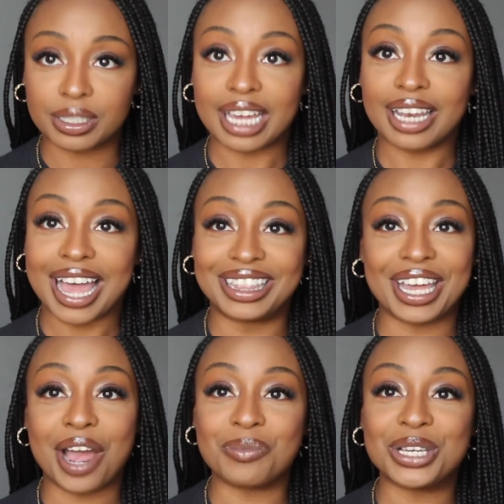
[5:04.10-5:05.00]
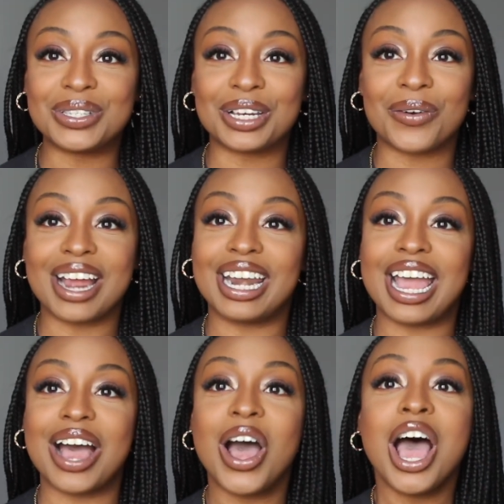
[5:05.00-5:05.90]
daylight that I'm using right
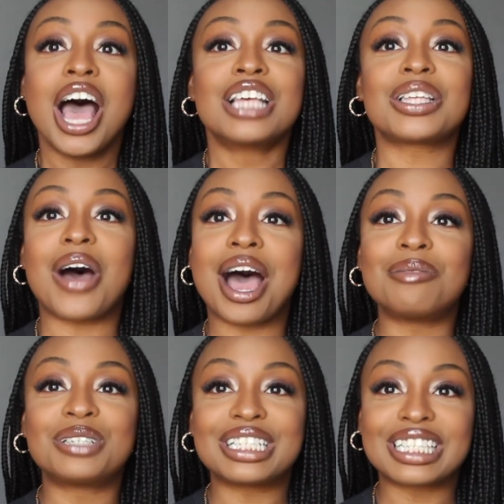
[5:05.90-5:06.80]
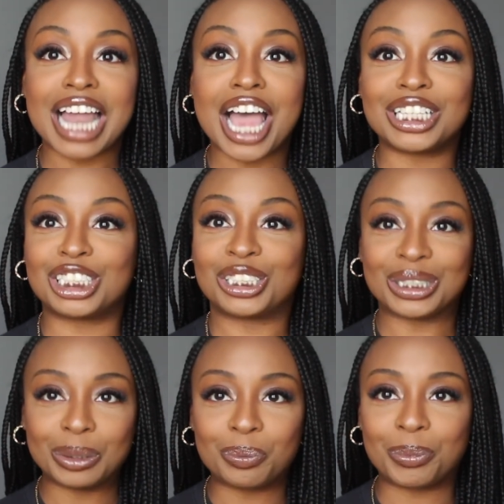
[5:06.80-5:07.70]
now. So I'm just like
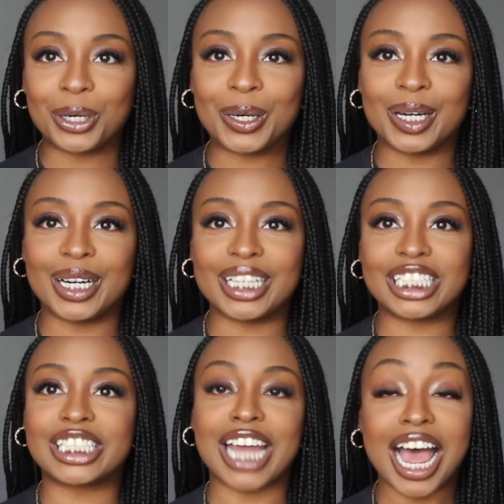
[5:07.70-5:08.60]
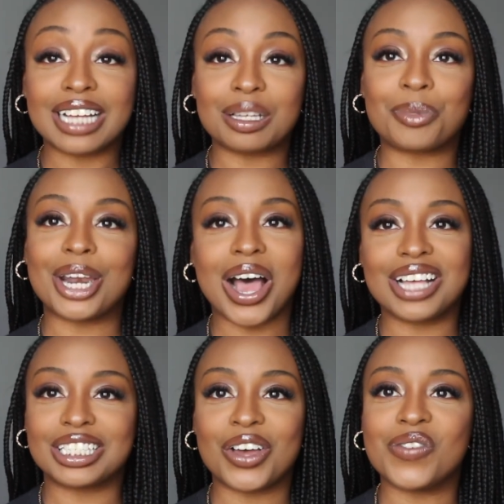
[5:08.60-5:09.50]
super shocked, but
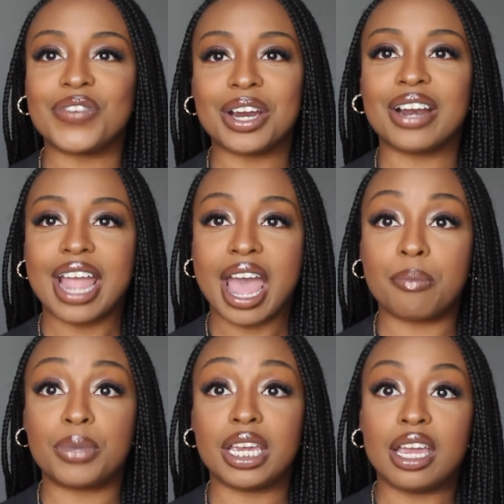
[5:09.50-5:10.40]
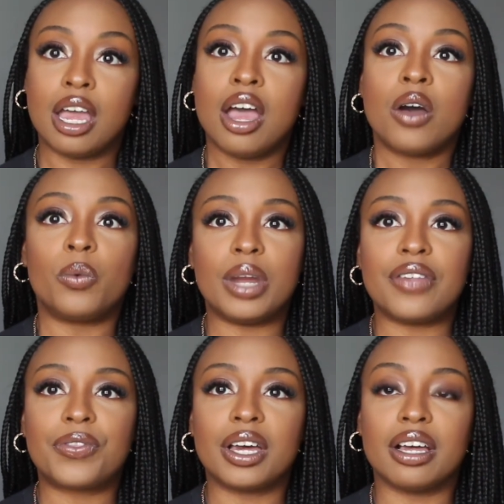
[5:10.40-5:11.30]
also very happy
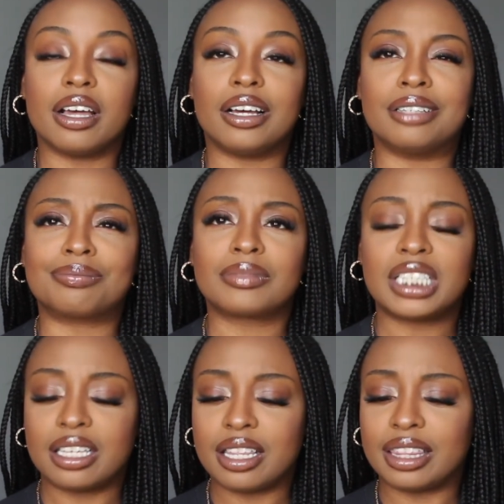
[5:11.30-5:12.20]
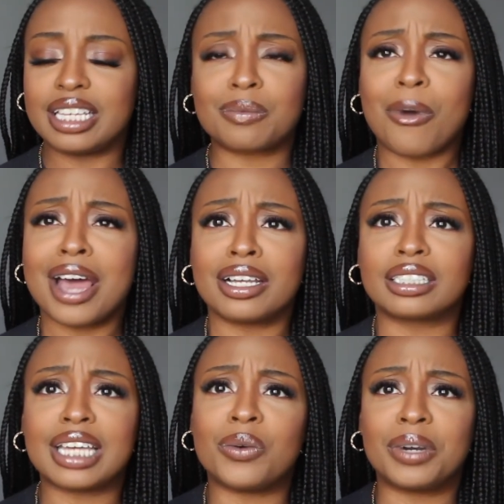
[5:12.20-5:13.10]
with this
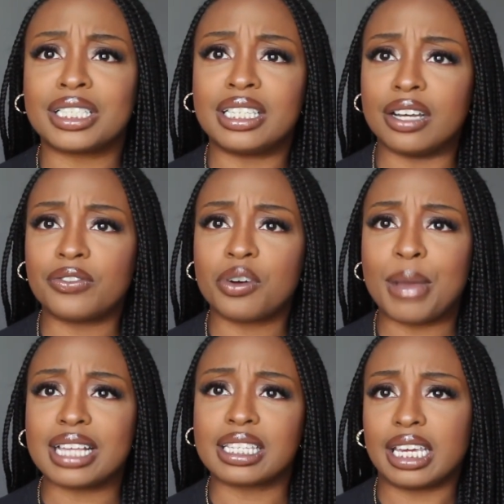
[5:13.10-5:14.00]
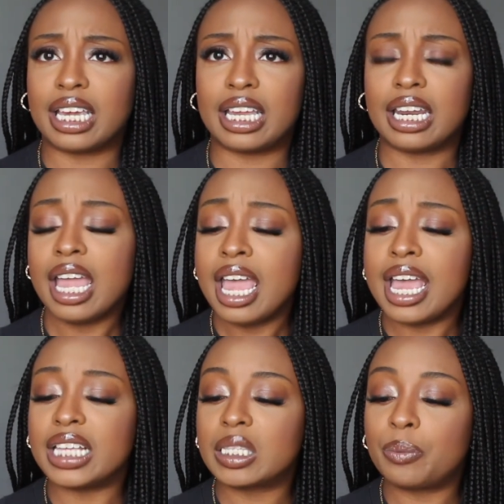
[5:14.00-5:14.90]
product and what it's done for my skin,
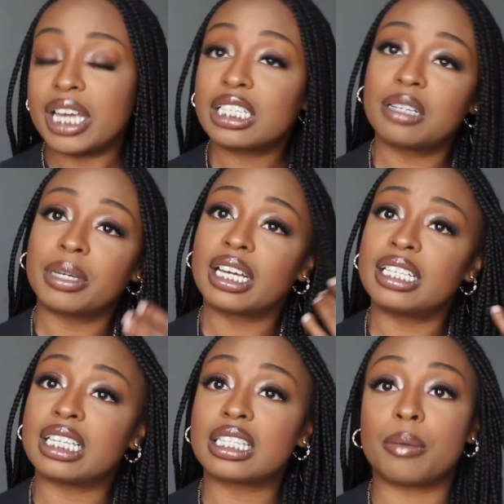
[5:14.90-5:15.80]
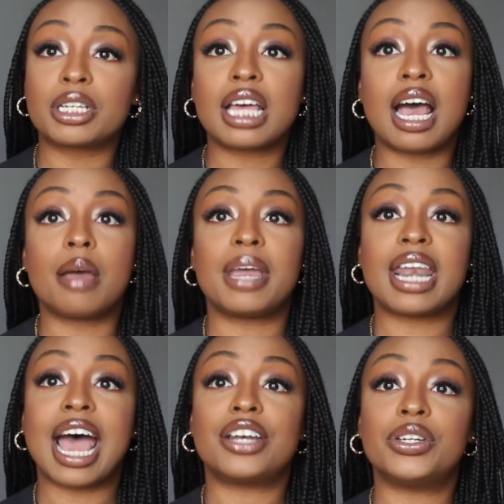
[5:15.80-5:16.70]
especially because it's summertime
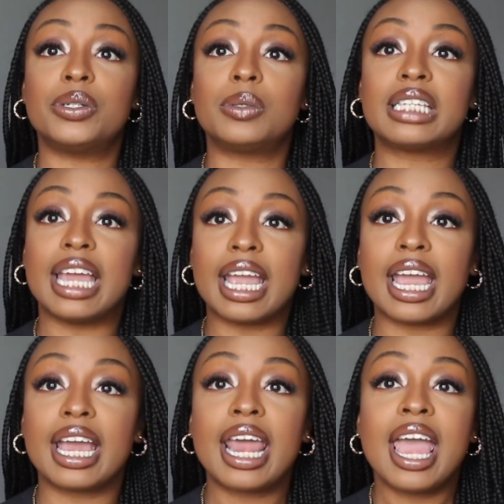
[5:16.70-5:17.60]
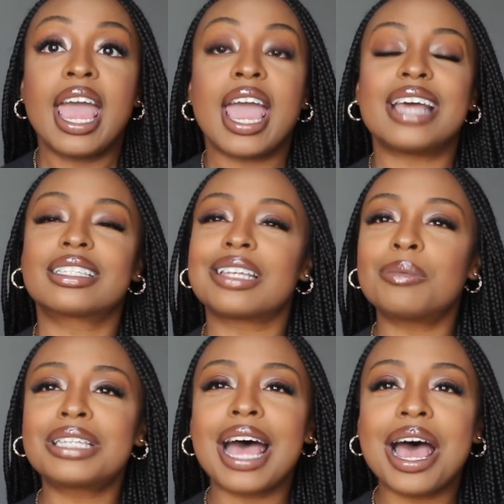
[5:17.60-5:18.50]
and I do tan. And
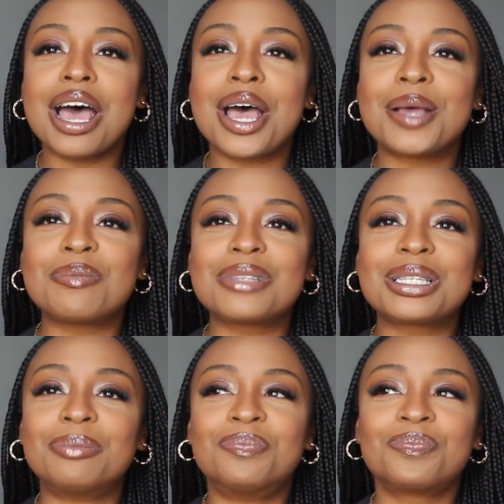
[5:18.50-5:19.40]
sometimes